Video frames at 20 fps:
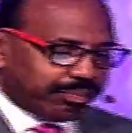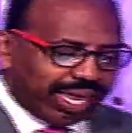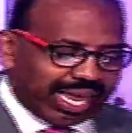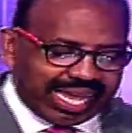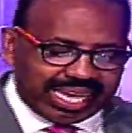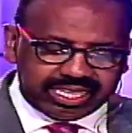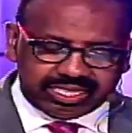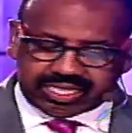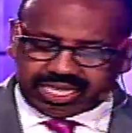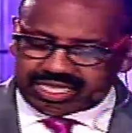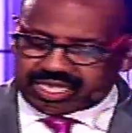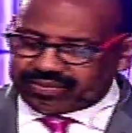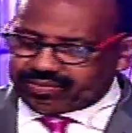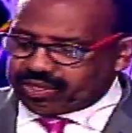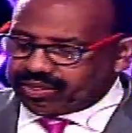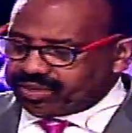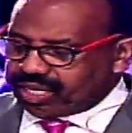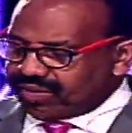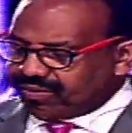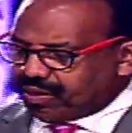mindsets,
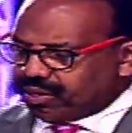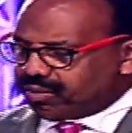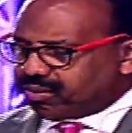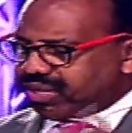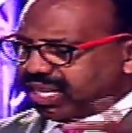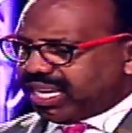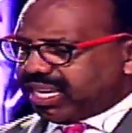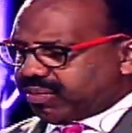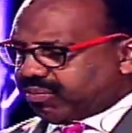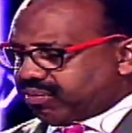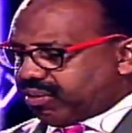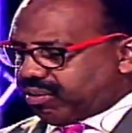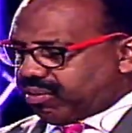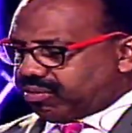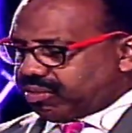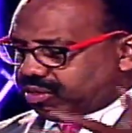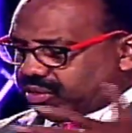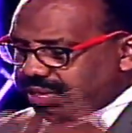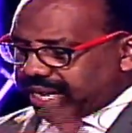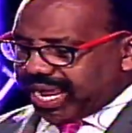if you think
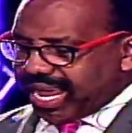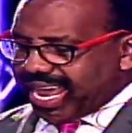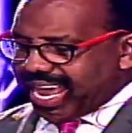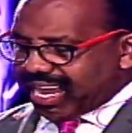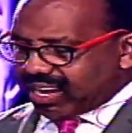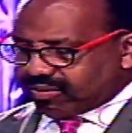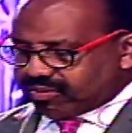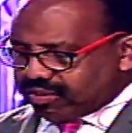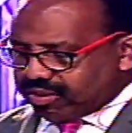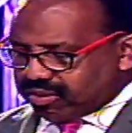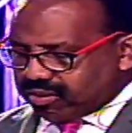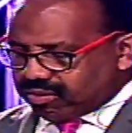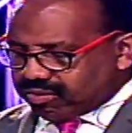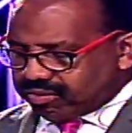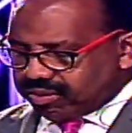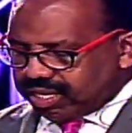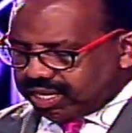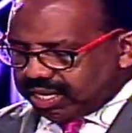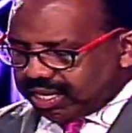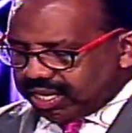wrong, you're going to act
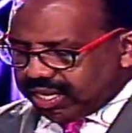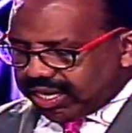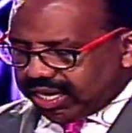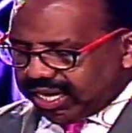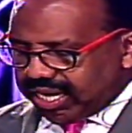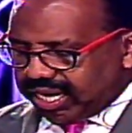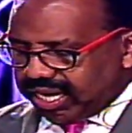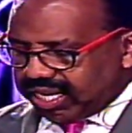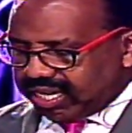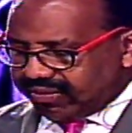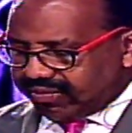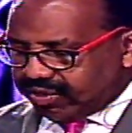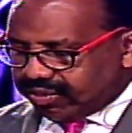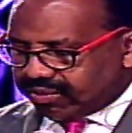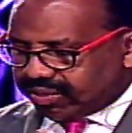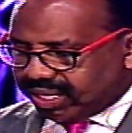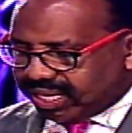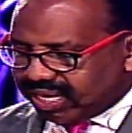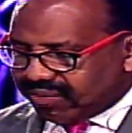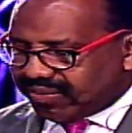wrong. And if
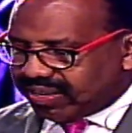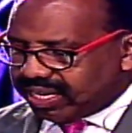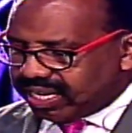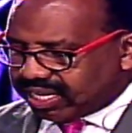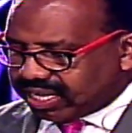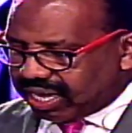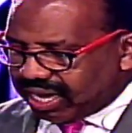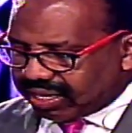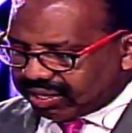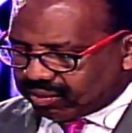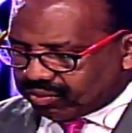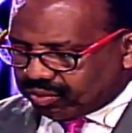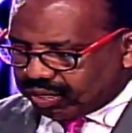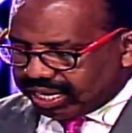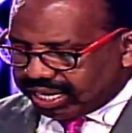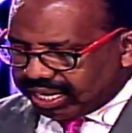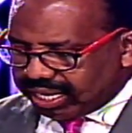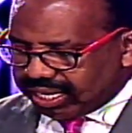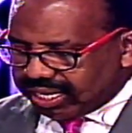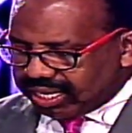you live any kind of
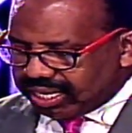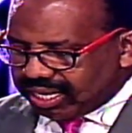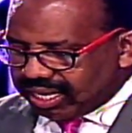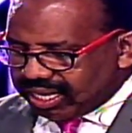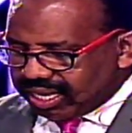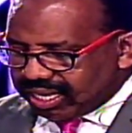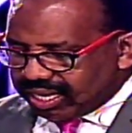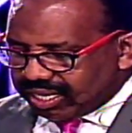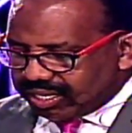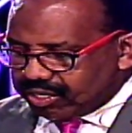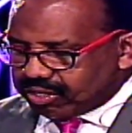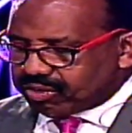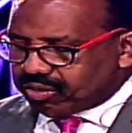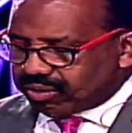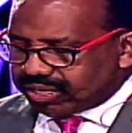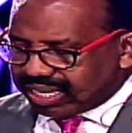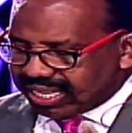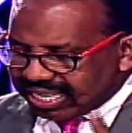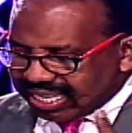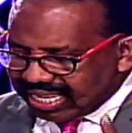way, you're
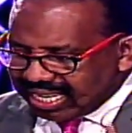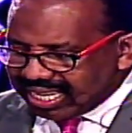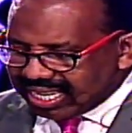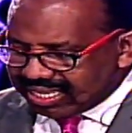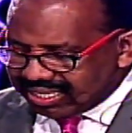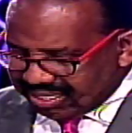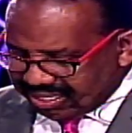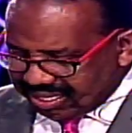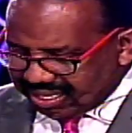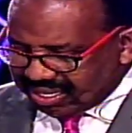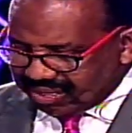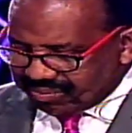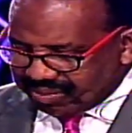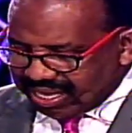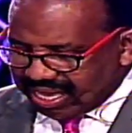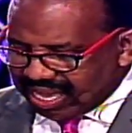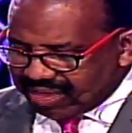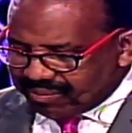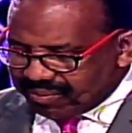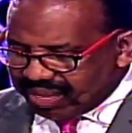going to end
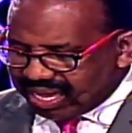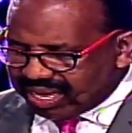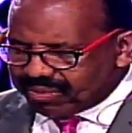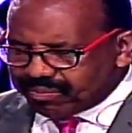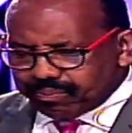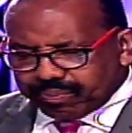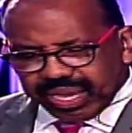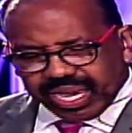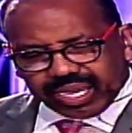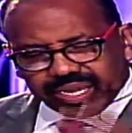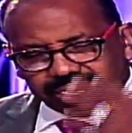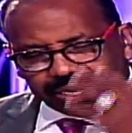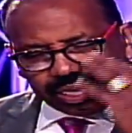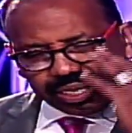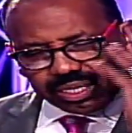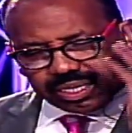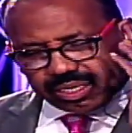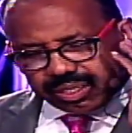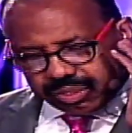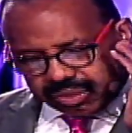up, amen, being in
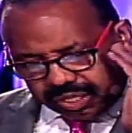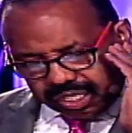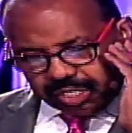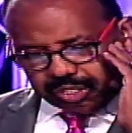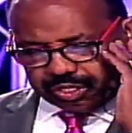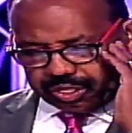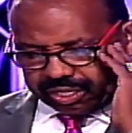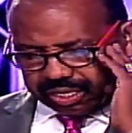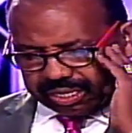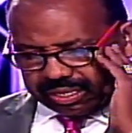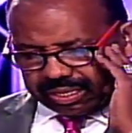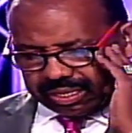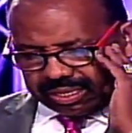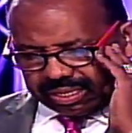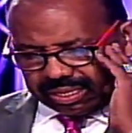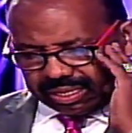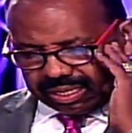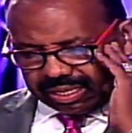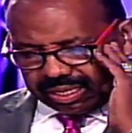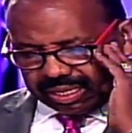a condition
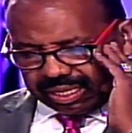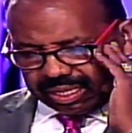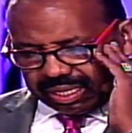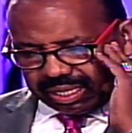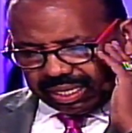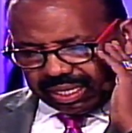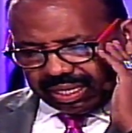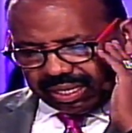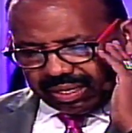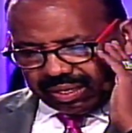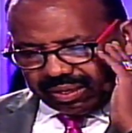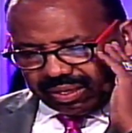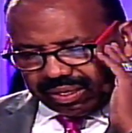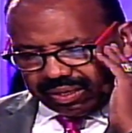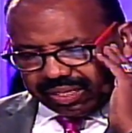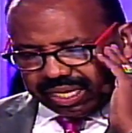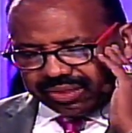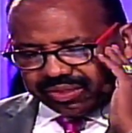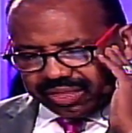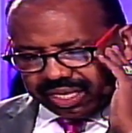
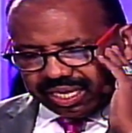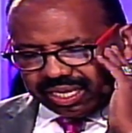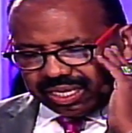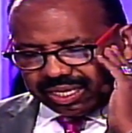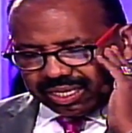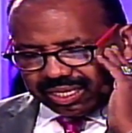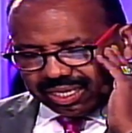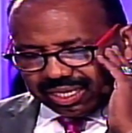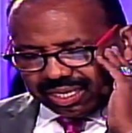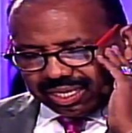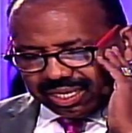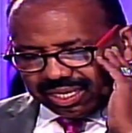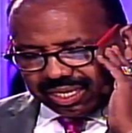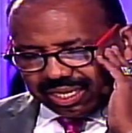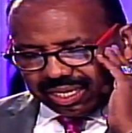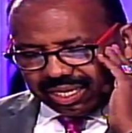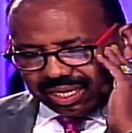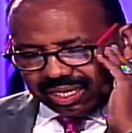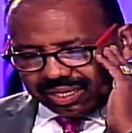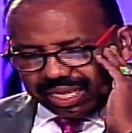that think
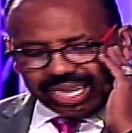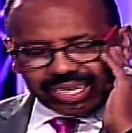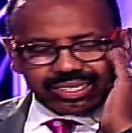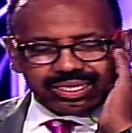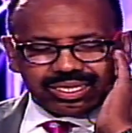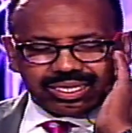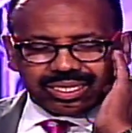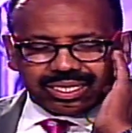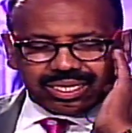that